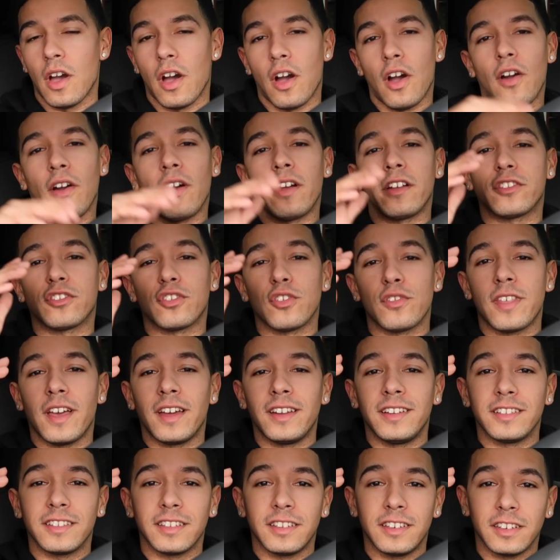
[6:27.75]
All right, so
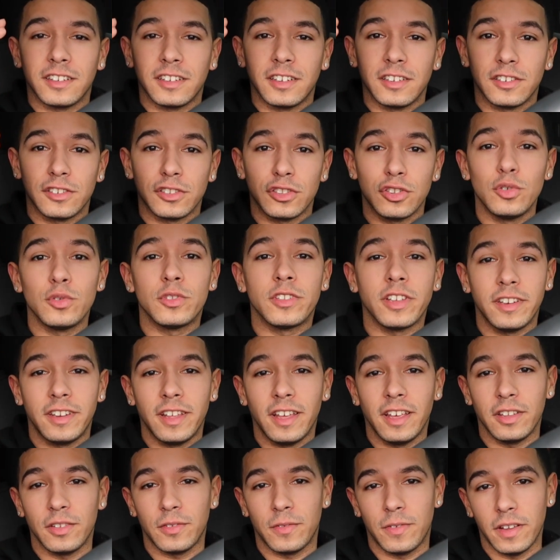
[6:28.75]
that is gonna conclude
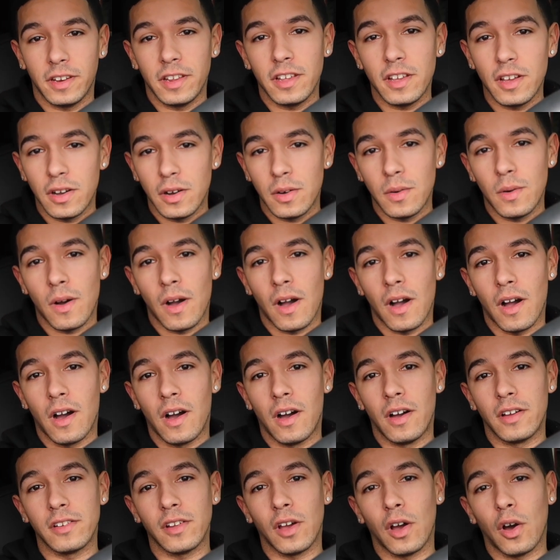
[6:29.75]
today's video
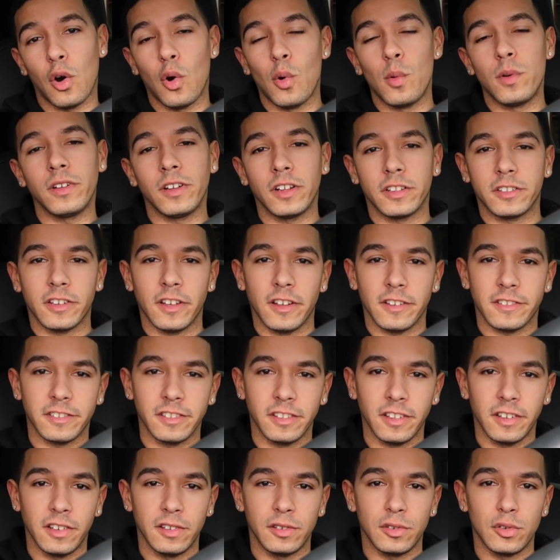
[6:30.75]
on owning a
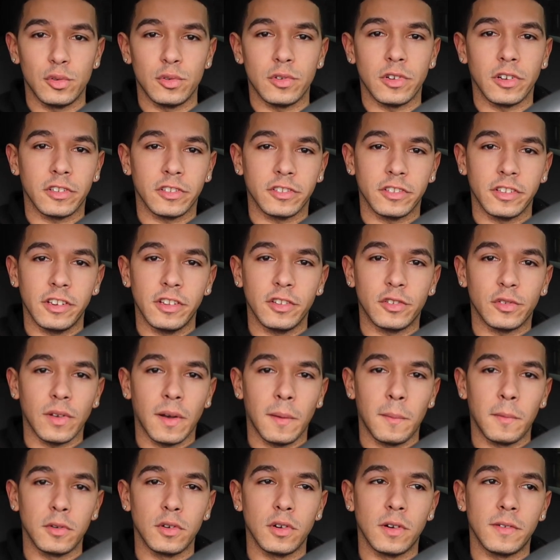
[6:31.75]
Tesla in New York City. So
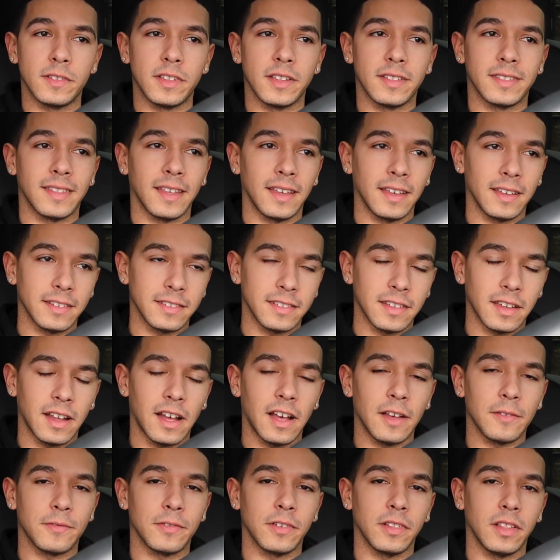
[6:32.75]
I went over the things that
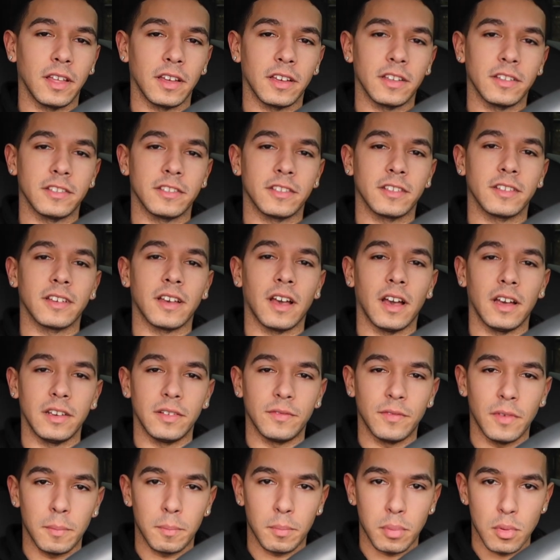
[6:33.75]
I feel like is kind
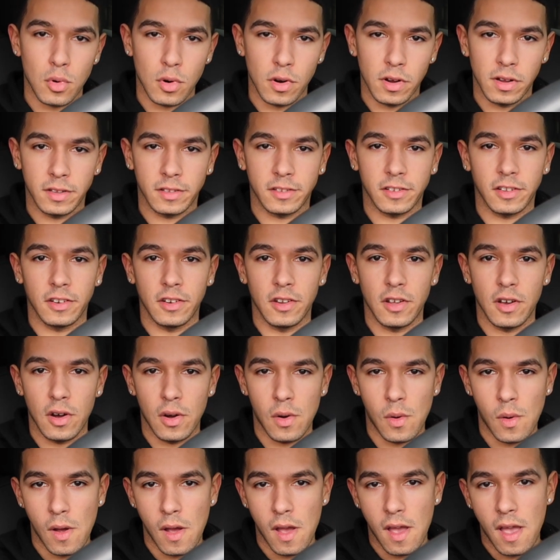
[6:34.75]
of important to
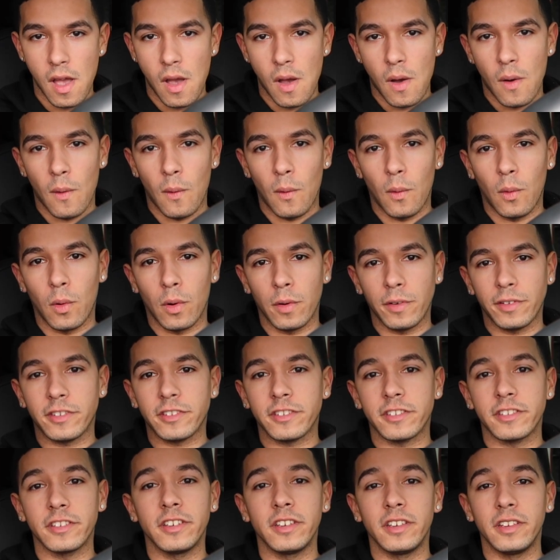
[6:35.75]
know or
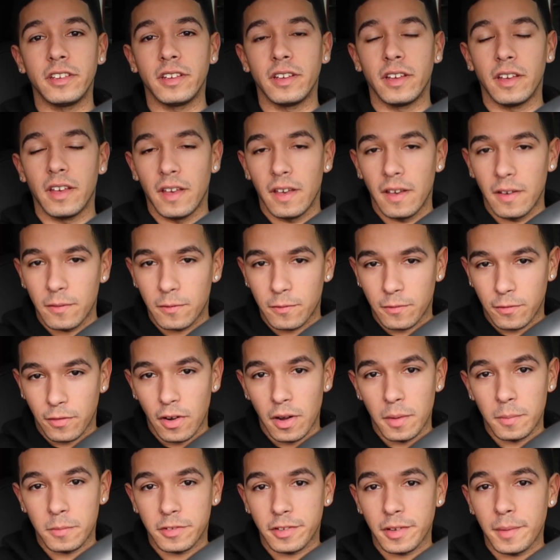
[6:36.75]
see
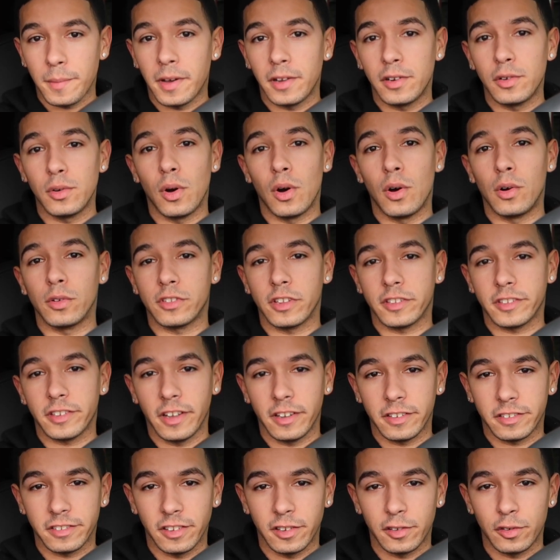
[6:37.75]
from somebody who owns a
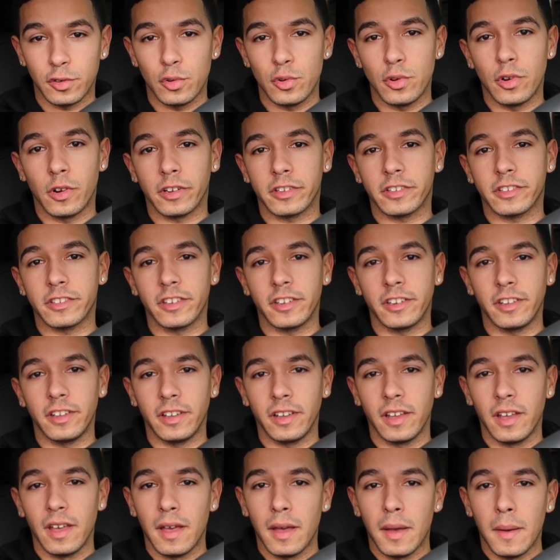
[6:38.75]
Tesla in New York
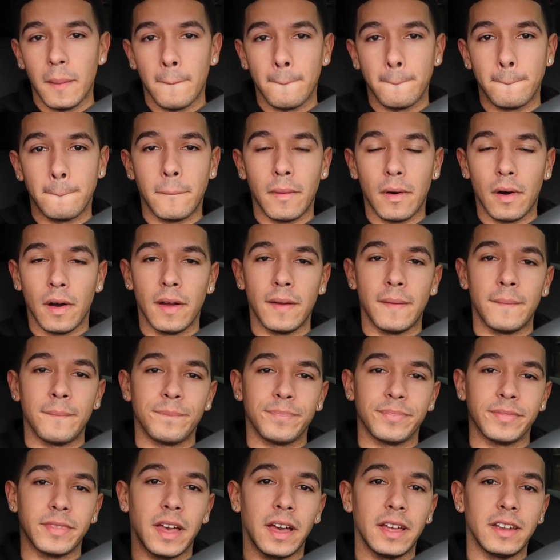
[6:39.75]
City. But
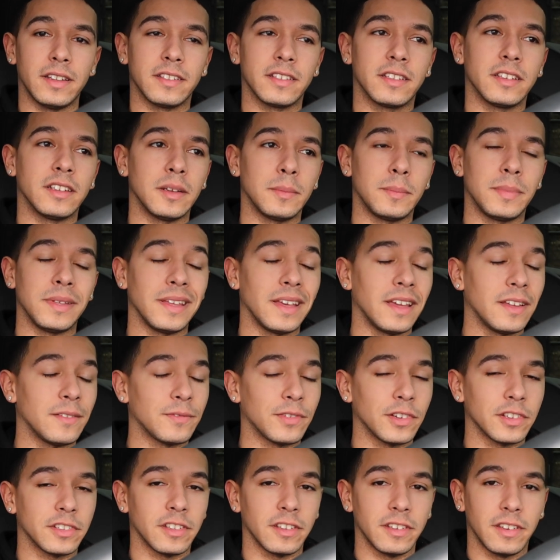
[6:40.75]
that is going to be it
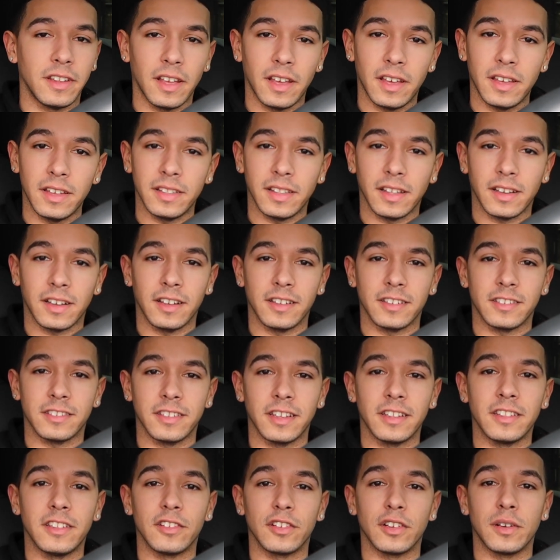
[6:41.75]
for today. Like I
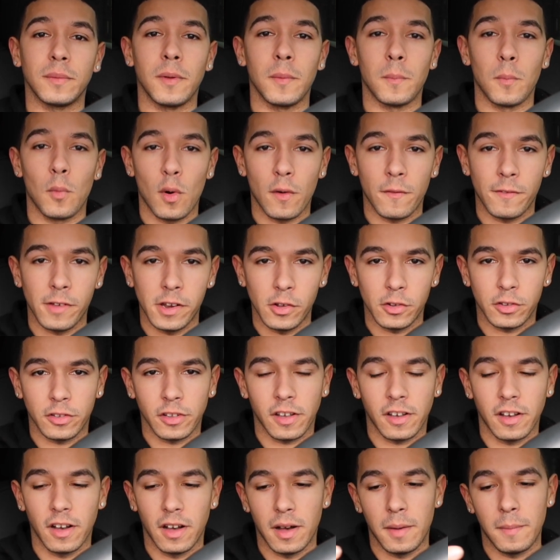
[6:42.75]
said, there's going to be more videos
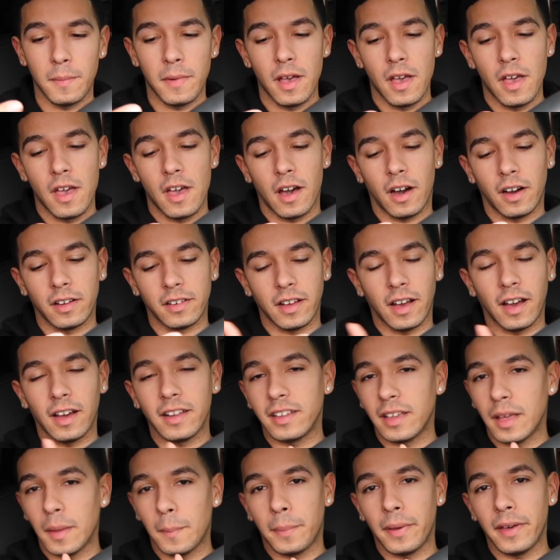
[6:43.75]
to come on how
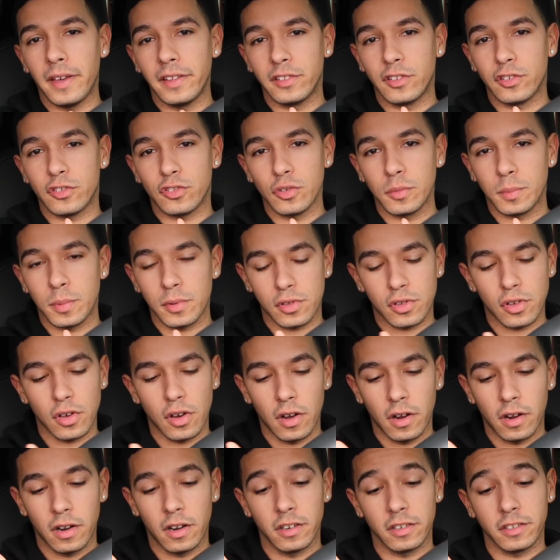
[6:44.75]
to get paid to
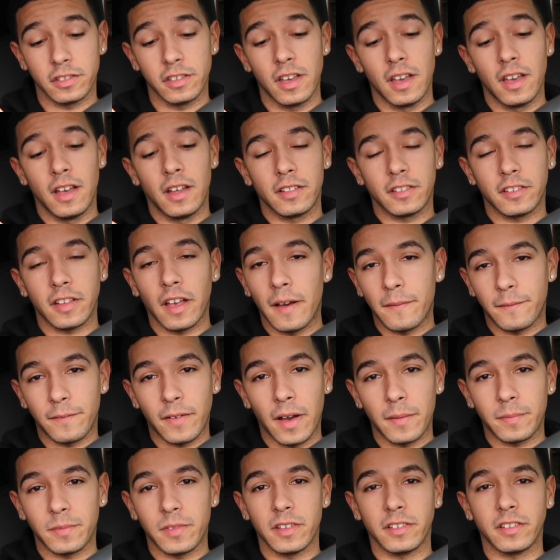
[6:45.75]
supercharge, top
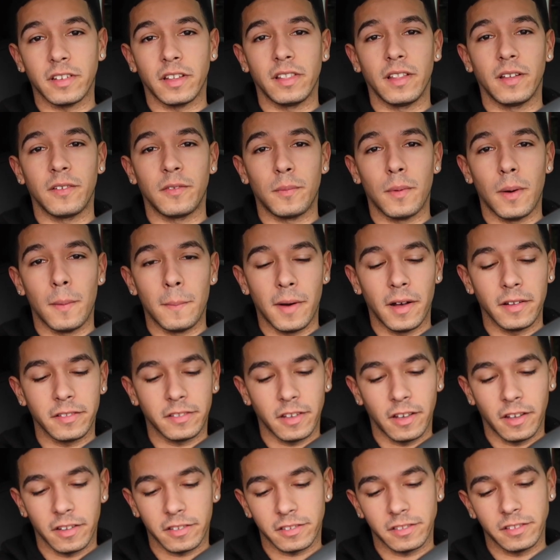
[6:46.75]
5 things I love about my
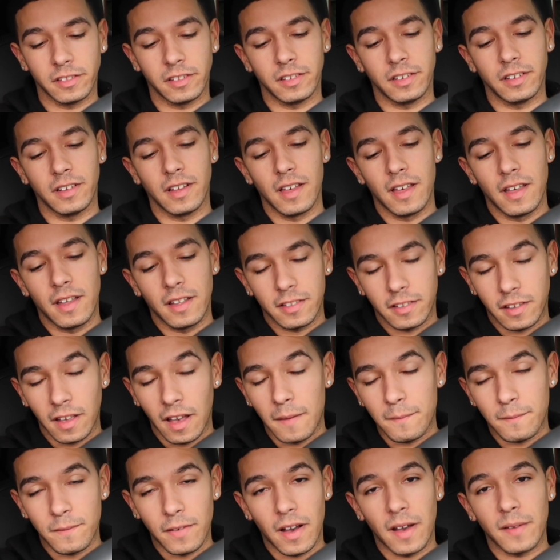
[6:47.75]
Tesla,
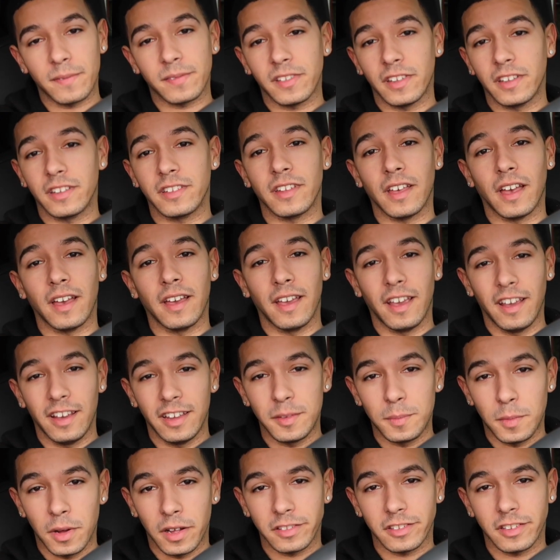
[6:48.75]
top 5 things I
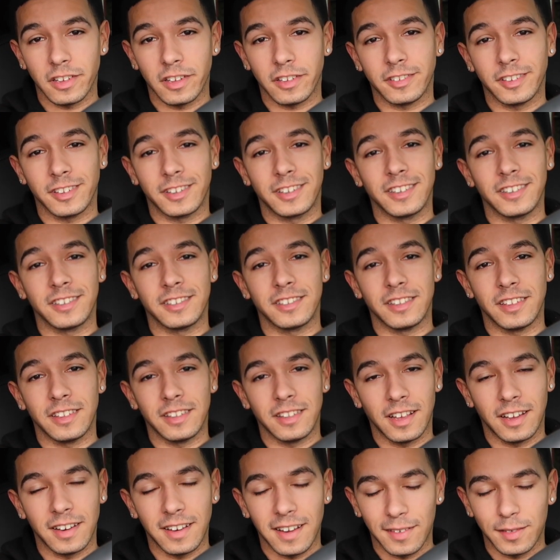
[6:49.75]
hate about Tesla, because
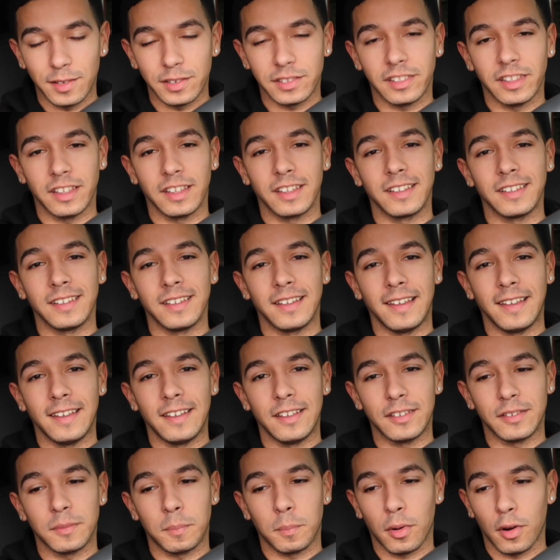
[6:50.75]
not everything
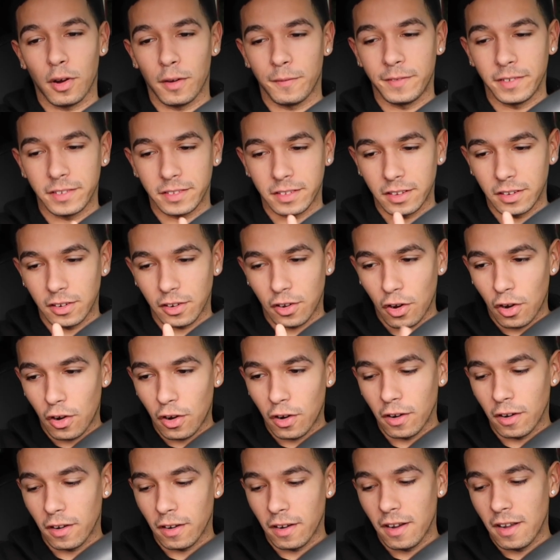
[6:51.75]
is perfect in the
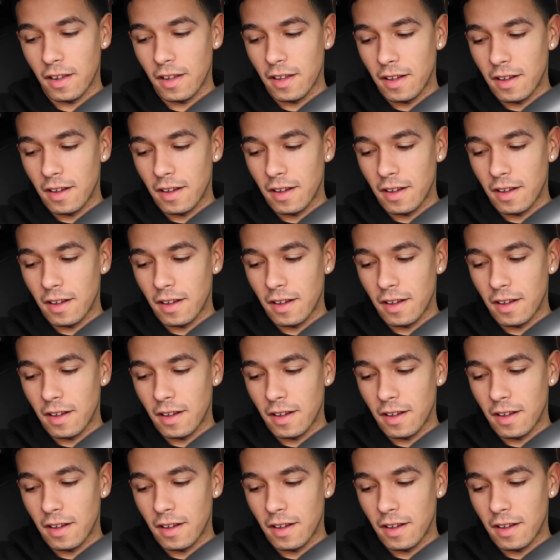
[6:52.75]
car.